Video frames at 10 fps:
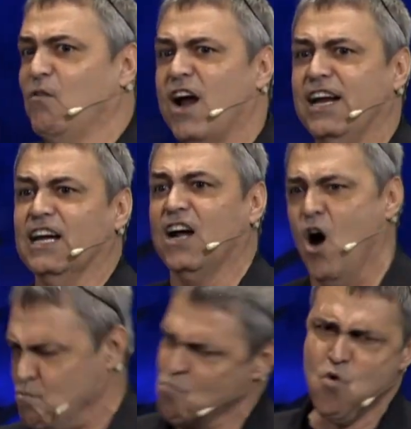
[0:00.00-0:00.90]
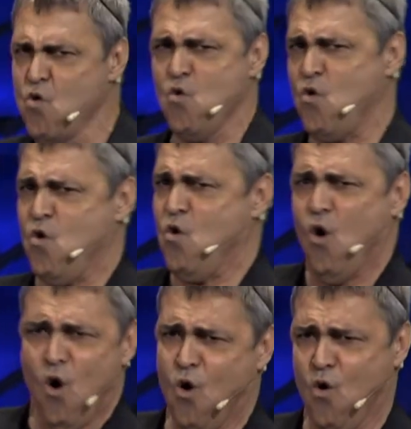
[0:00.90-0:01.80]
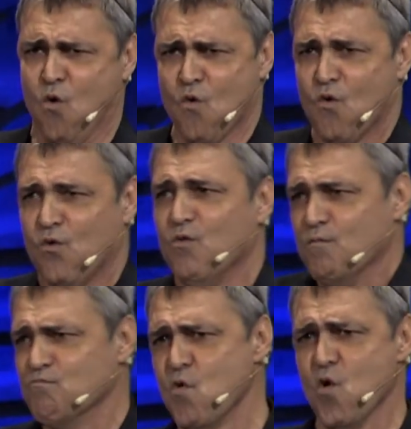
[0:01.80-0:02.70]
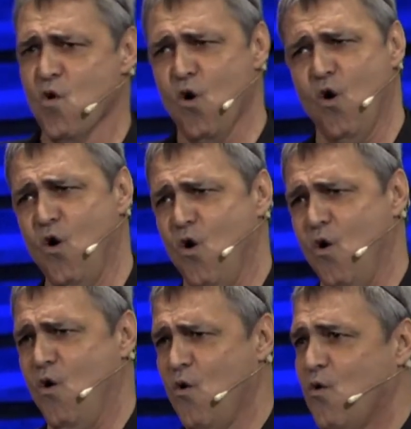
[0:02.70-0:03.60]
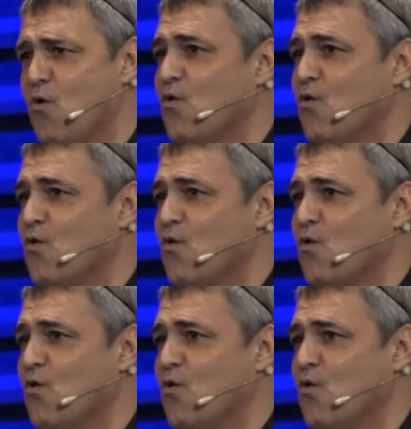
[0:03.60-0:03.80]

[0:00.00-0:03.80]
Where are you going? Moo! Moo!